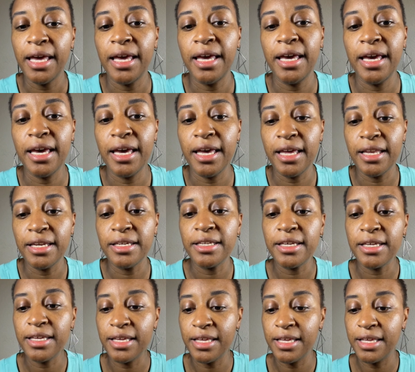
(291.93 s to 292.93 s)

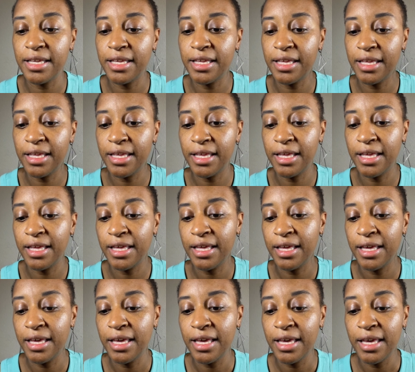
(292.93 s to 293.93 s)
And
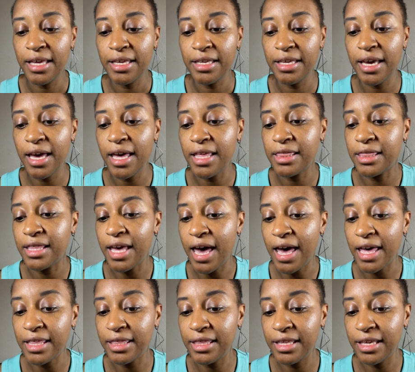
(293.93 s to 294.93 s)
yeah,
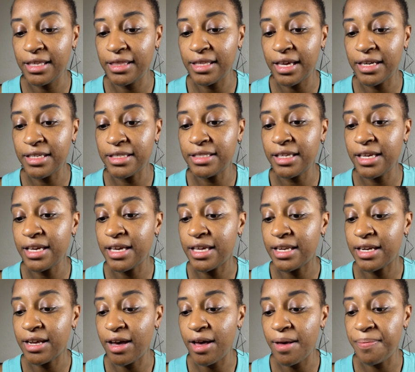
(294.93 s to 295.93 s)
I think that is
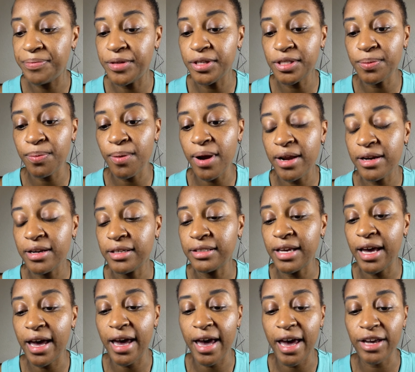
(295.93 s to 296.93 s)
it. This
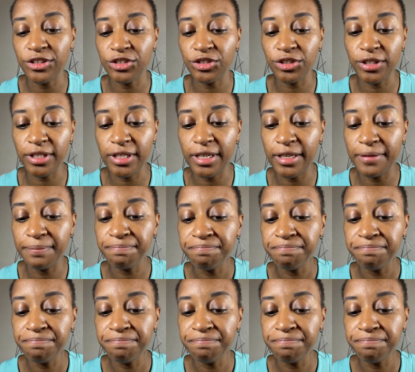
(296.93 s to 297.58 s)
product, I actually